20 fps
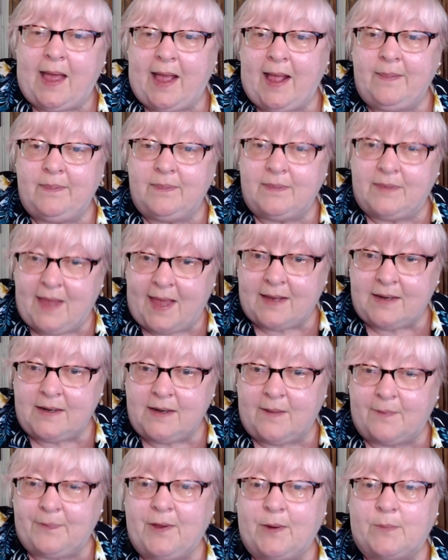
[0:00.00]
And
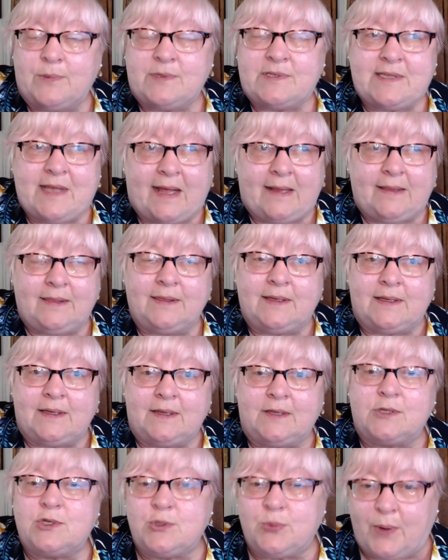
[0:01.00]
then there was that
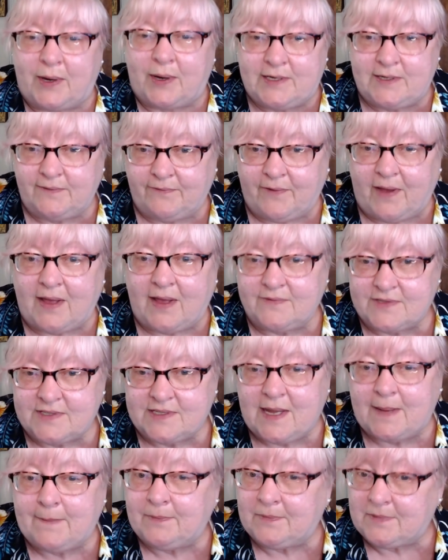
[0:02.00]
little
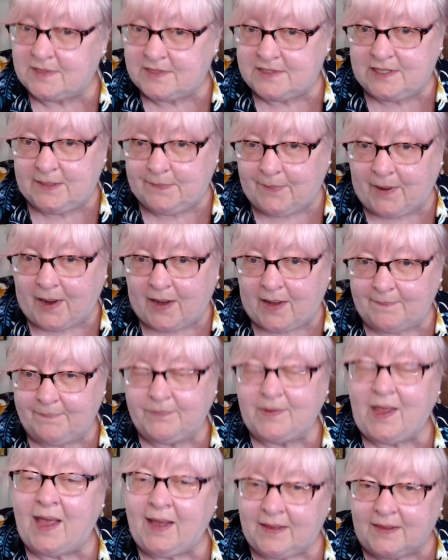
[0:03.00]
25-cent teapot.
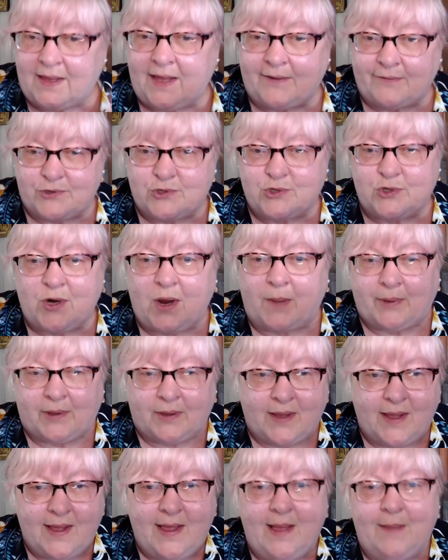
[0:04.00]
I had a lot of
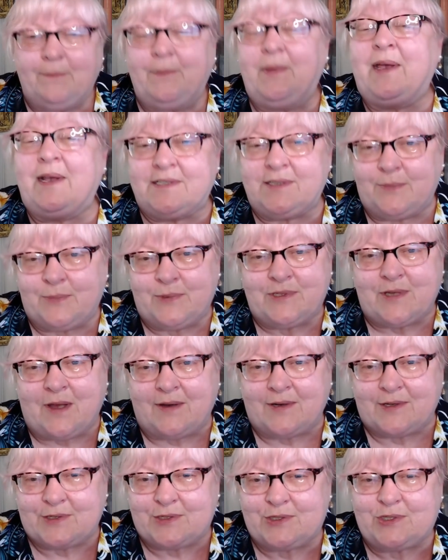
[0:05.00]
trouble because it was
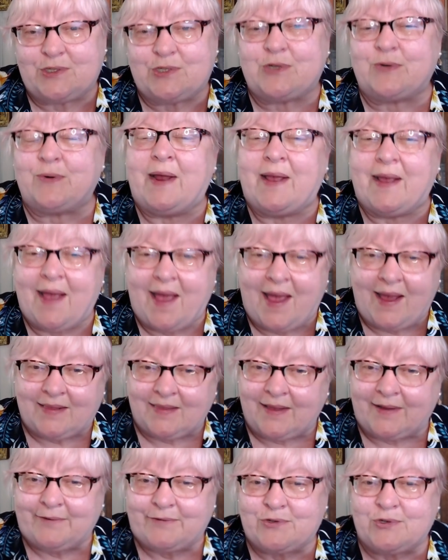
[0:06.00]
on a string. I had
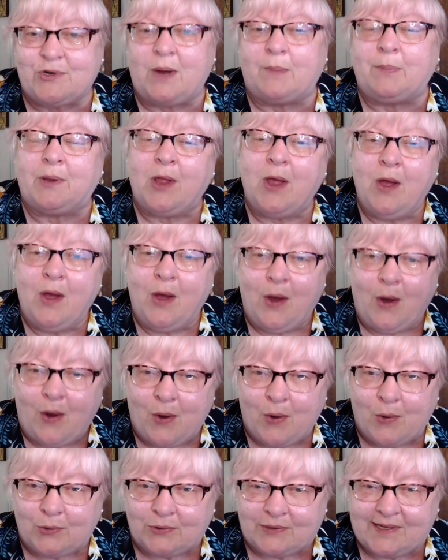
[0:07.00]
a lot of trouble
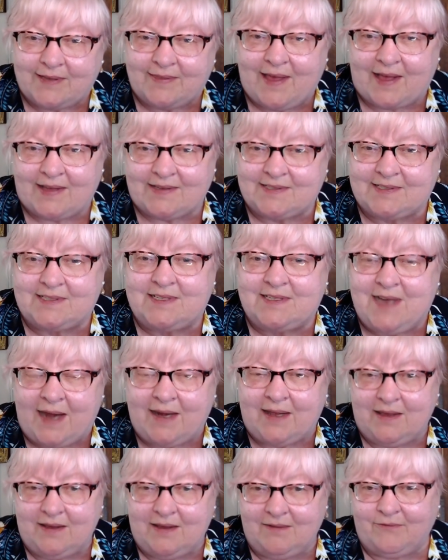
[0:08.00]
holding that
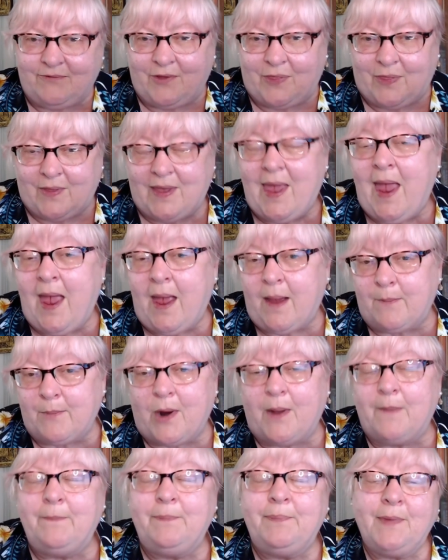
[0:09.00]
steady for the
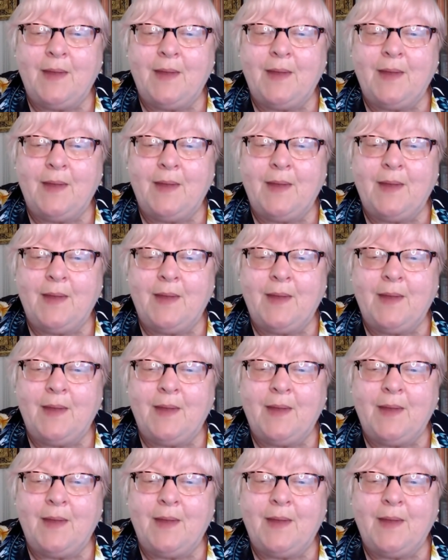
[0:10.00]
camera.